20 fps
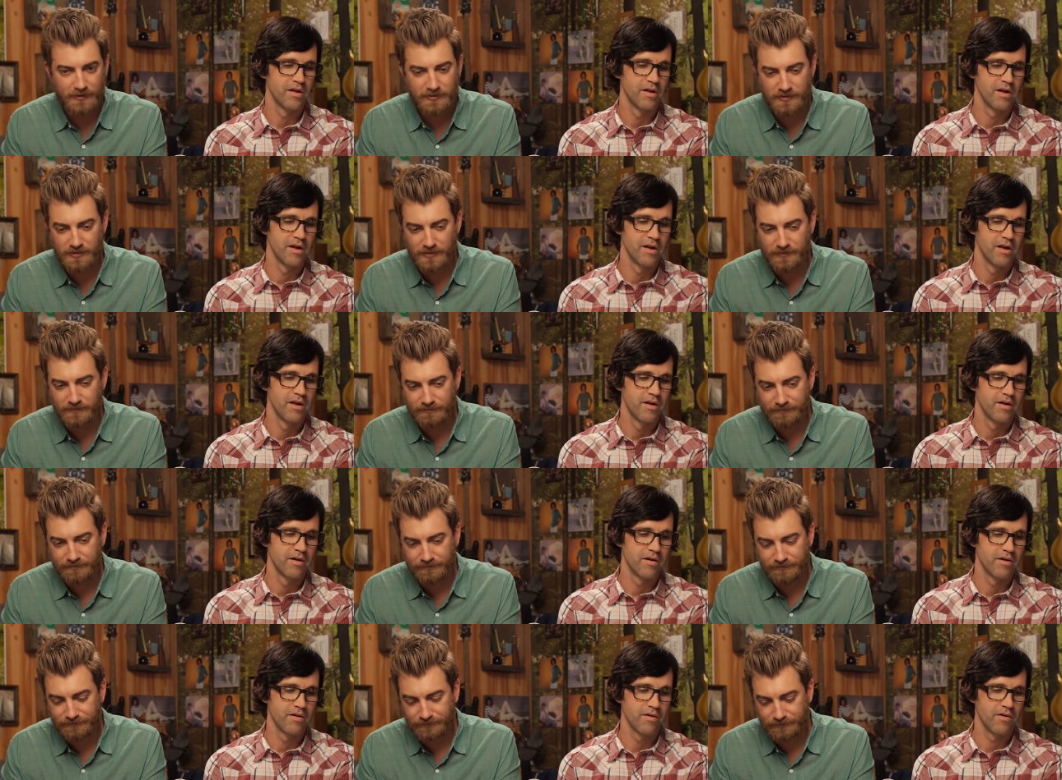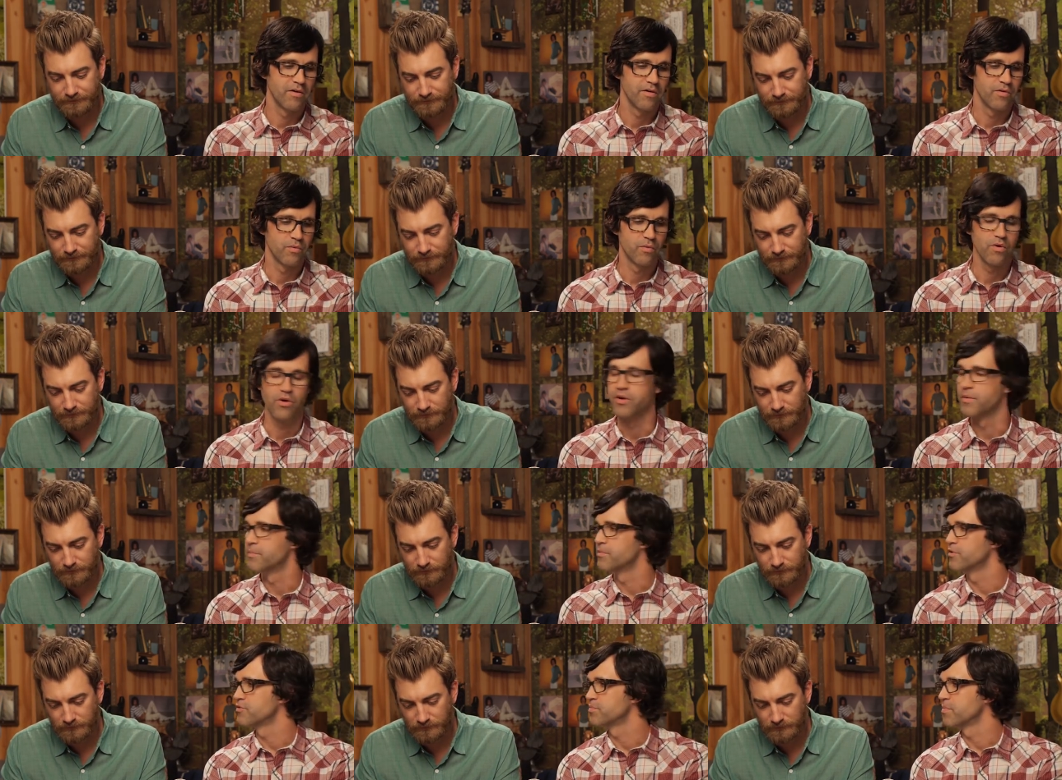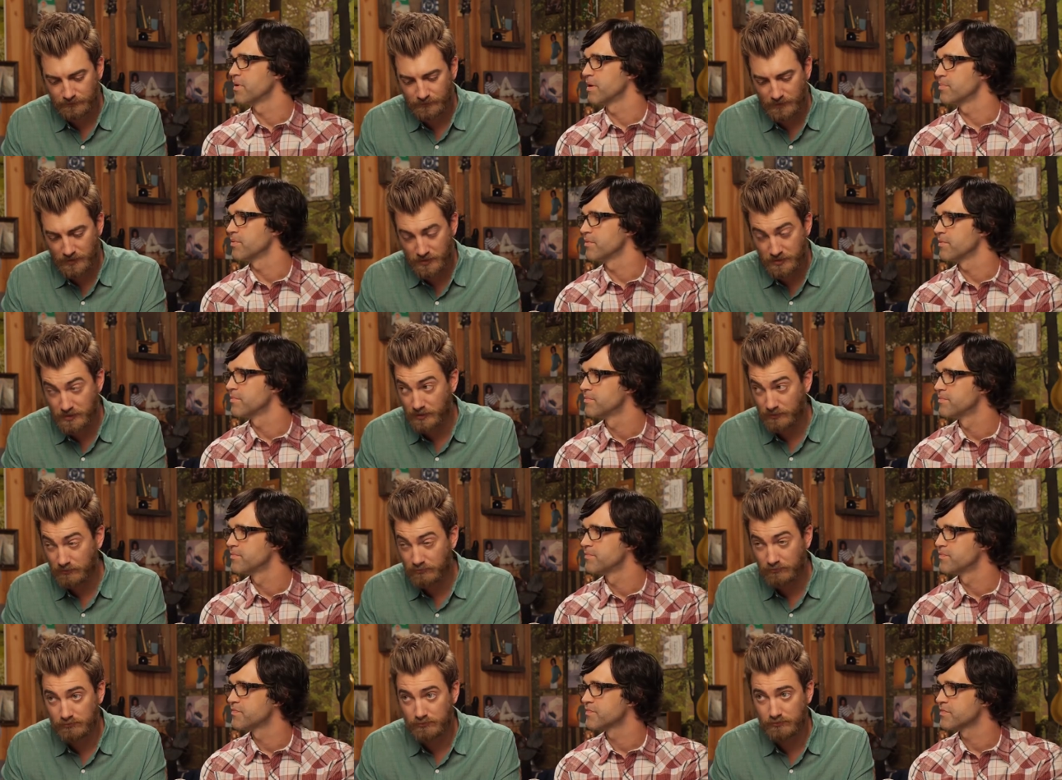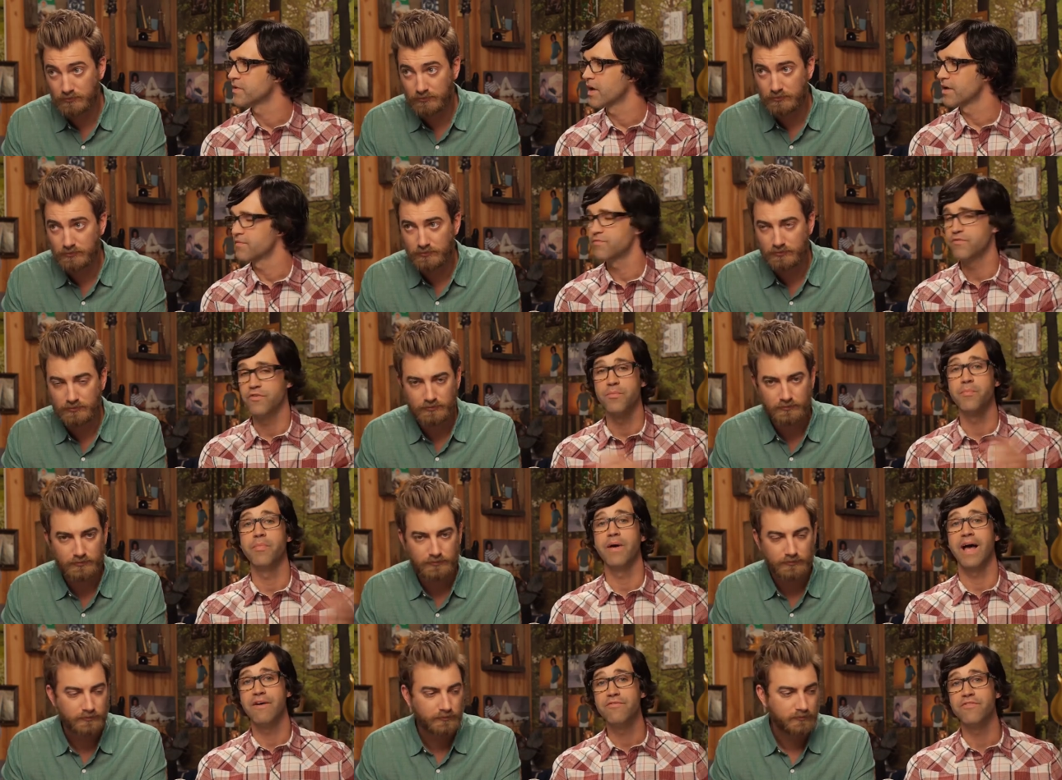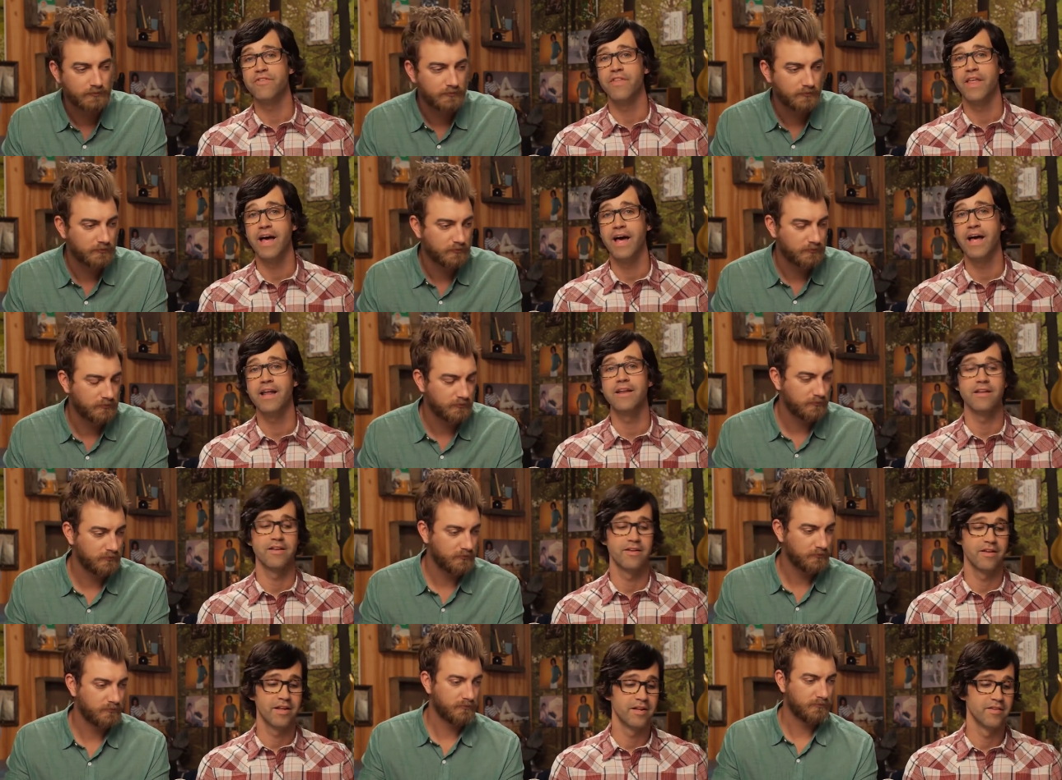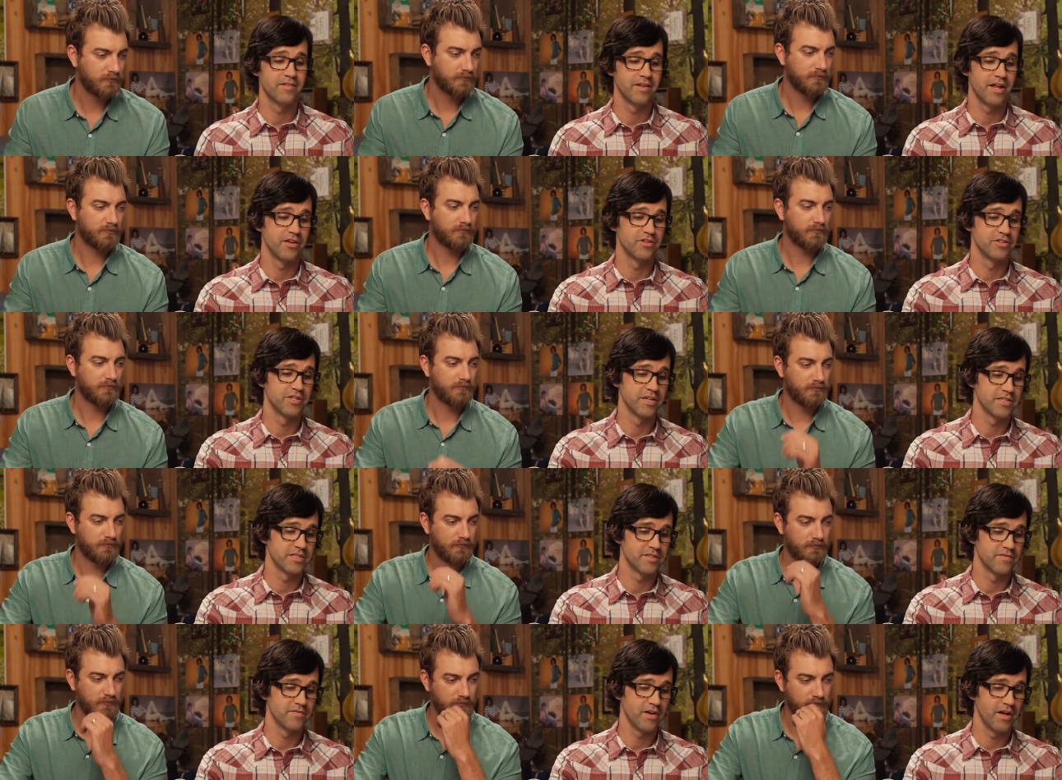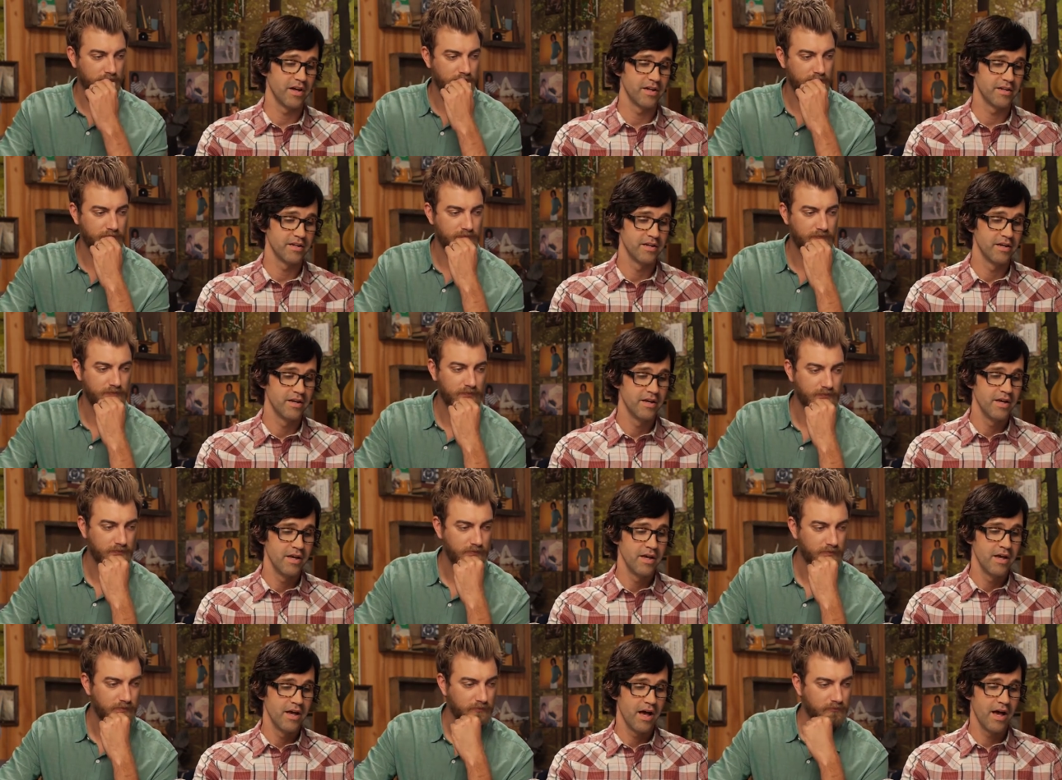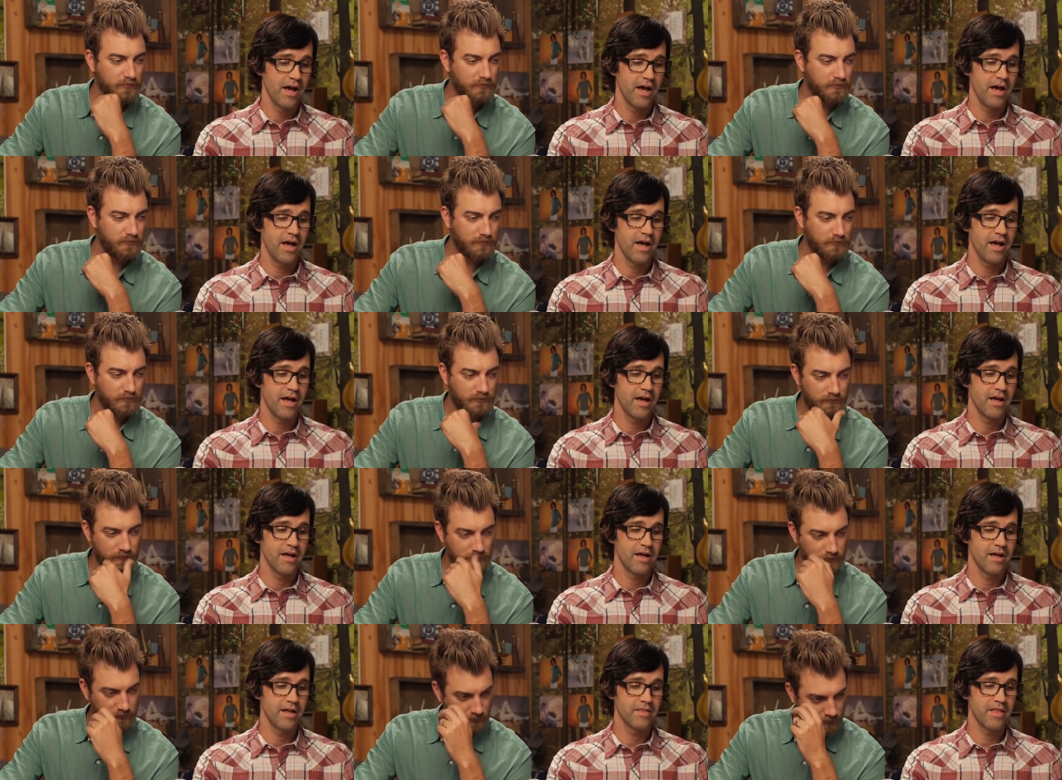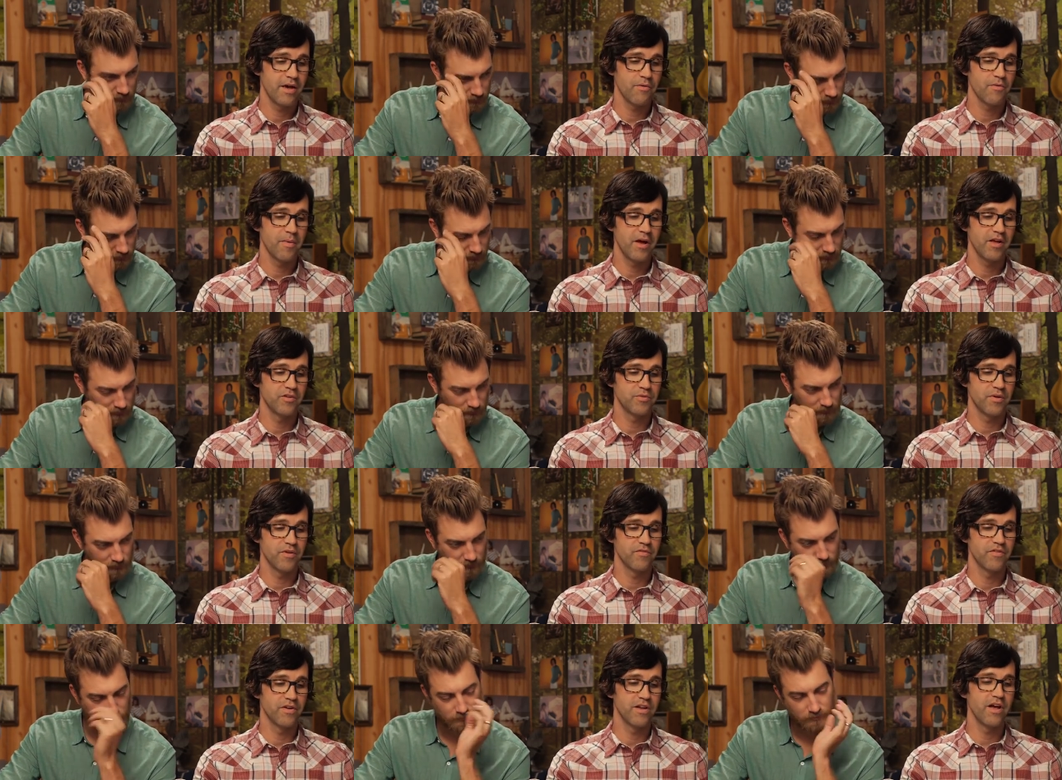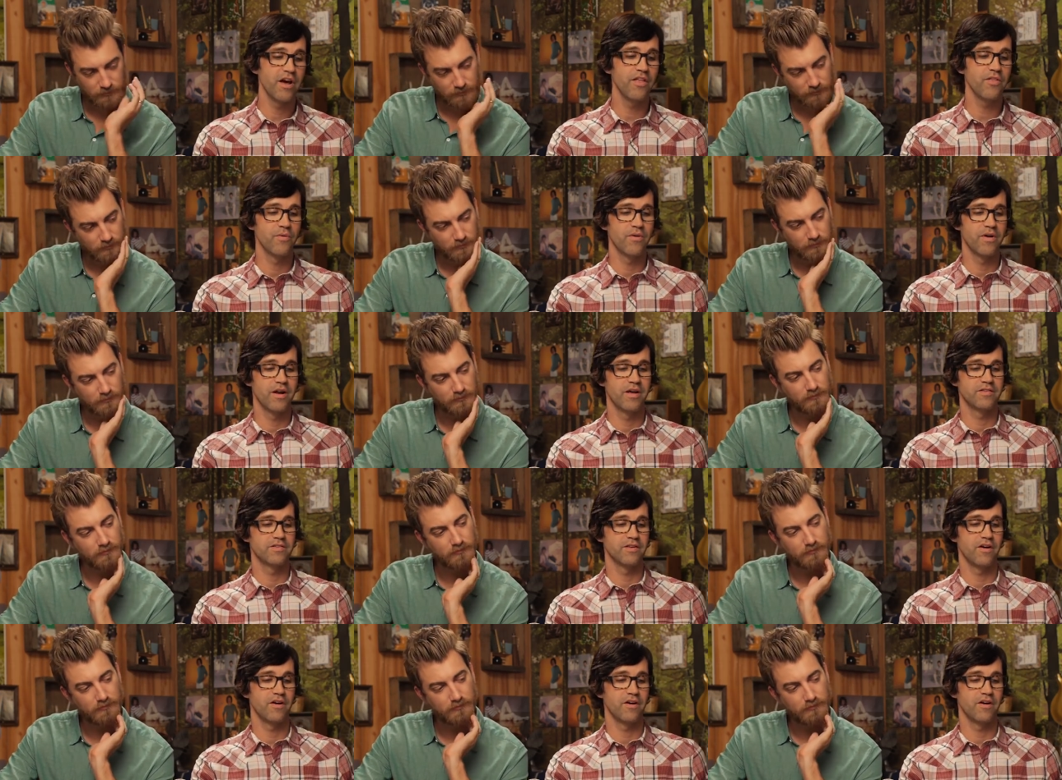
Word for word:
Speaker 1: you should or the rolled up newspaper. You should. I feel bad for that. It is now justified. Uh, that reminds me of another one I